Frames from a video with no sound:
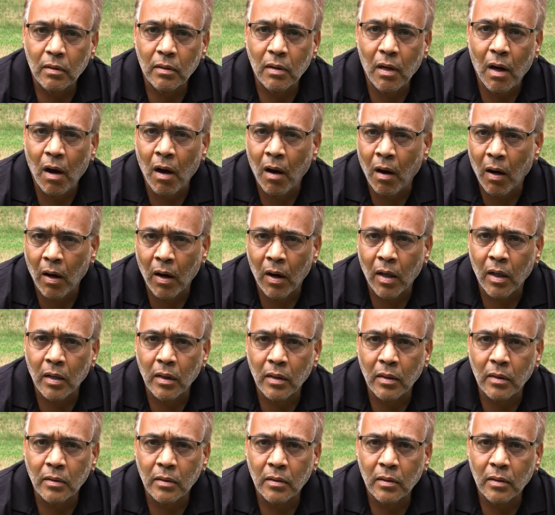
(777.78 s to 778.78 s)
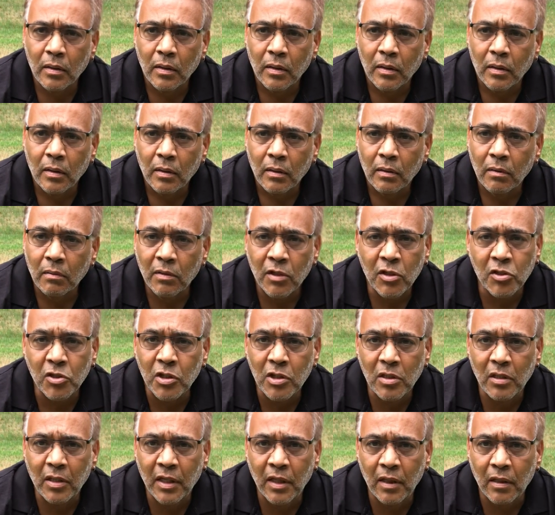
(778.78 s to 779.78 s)
are. They're
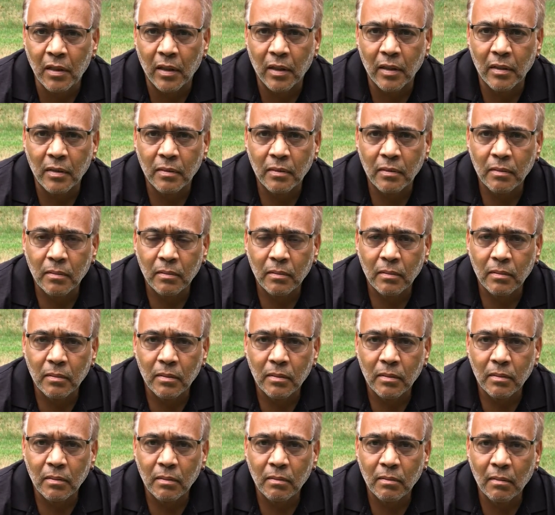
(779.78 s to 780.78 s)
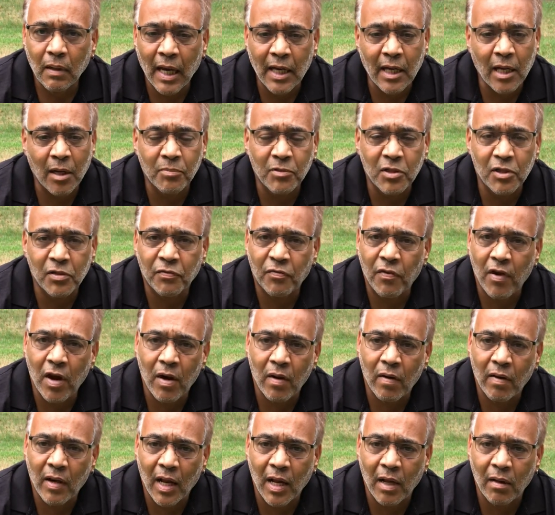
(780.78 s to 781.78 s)
still here. I come to the
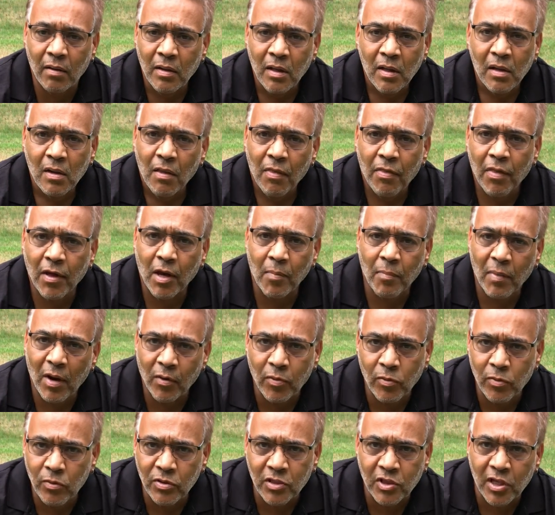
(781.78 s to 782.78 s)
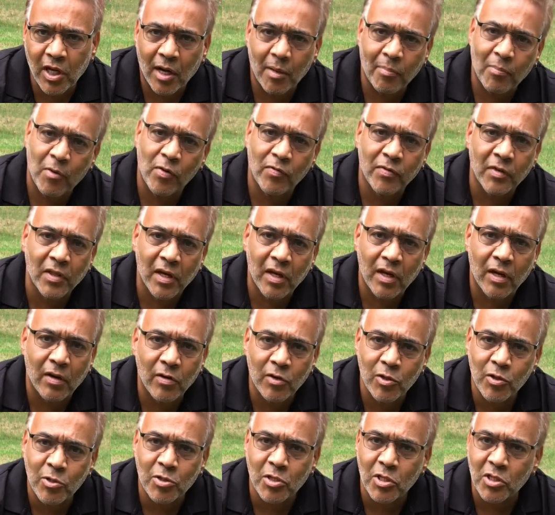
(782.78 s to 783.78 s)
fair and I think about who set up over there, or
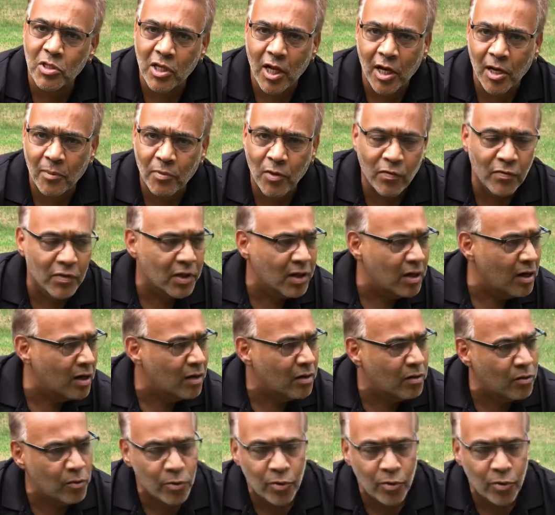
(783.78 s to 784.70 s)
used to set up over there, or who